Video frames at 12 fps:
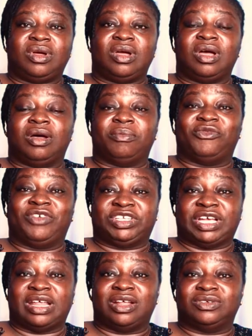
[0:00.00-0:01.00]
um,
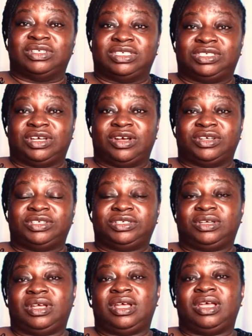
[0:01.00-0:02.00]
vaginal discharge
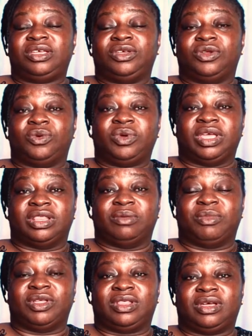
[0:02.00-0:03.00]
you know, in the
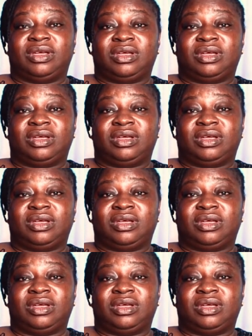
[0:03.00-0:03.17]
mother.